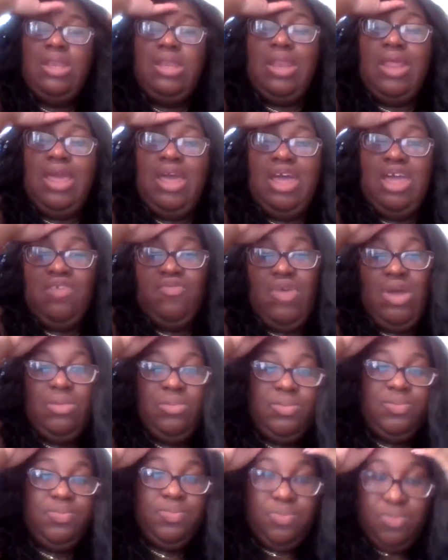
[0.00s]
Now, if
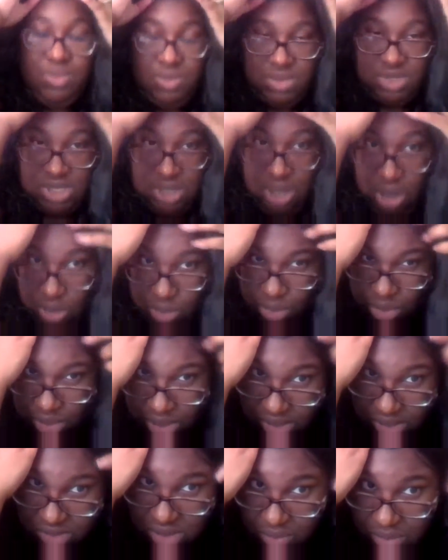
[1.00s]
I'm so
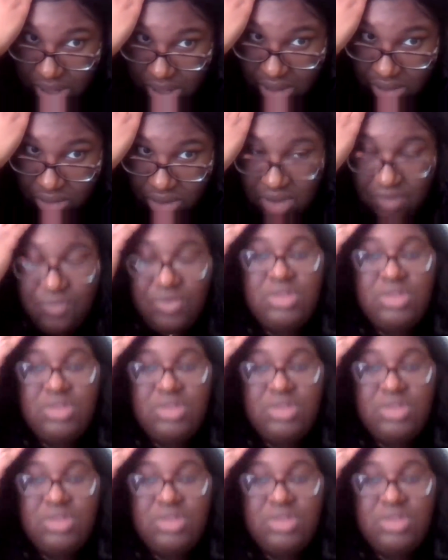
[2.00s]
pressed about